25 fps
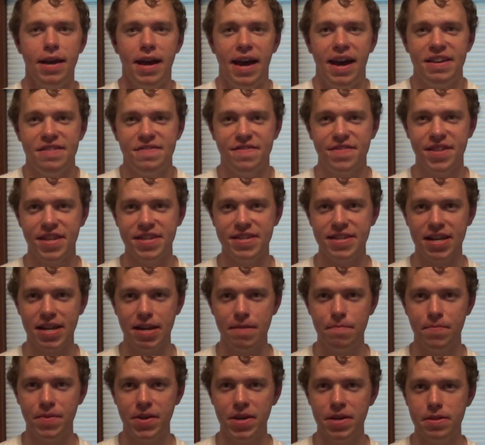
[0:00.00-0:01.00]
As for the
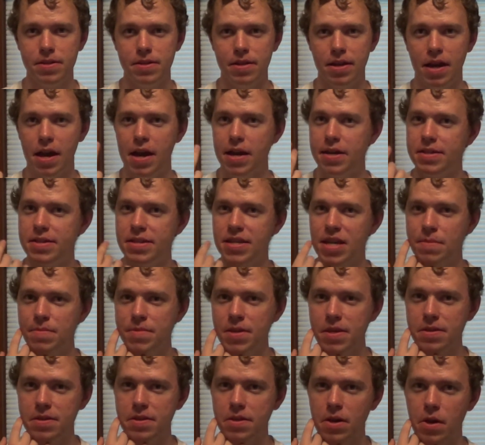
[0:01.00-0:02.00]
second piece, it seems
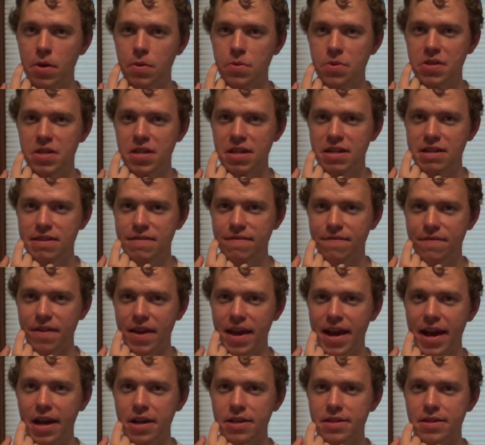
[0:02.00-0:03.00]
as though Six
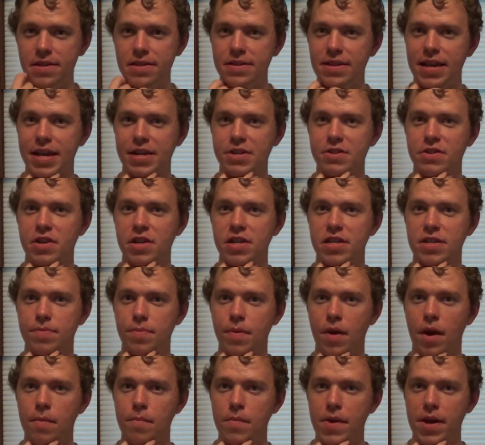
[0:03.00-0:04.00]
Flags is actually
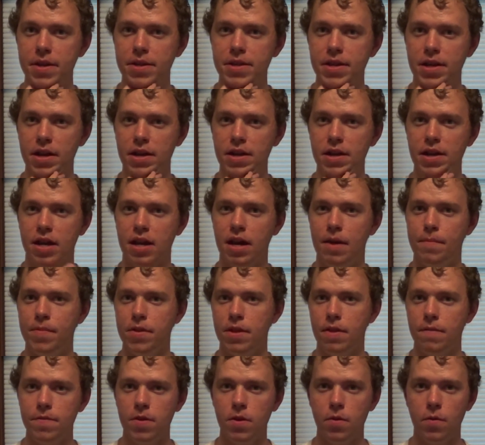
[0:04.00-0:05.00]
experimenting in a
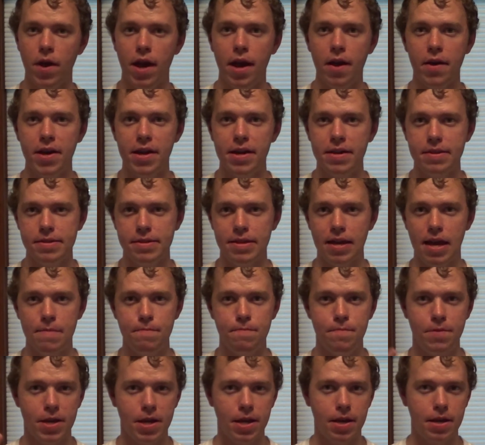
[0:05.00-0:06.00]
couple of new areas,
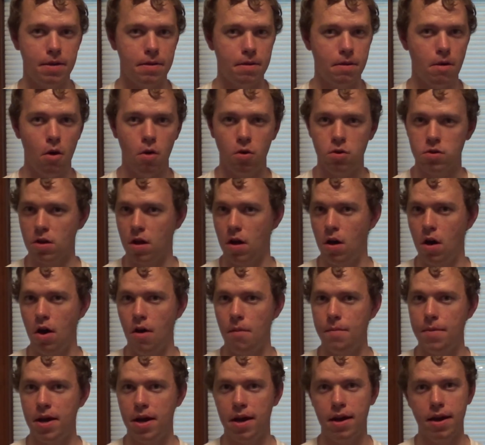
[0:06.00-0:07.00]
that being
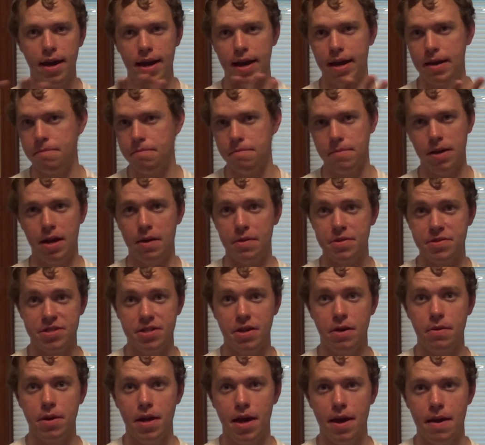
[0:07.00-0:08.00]
Oklahoma and
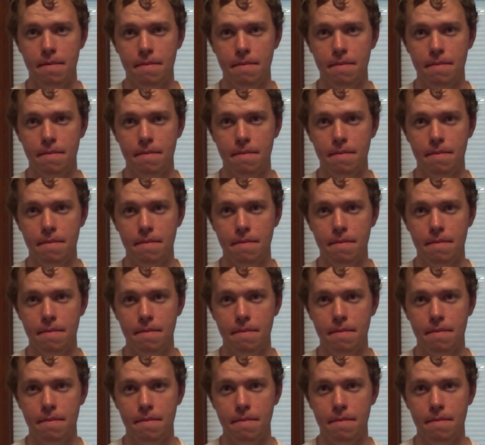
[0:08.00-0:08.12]
Arizona.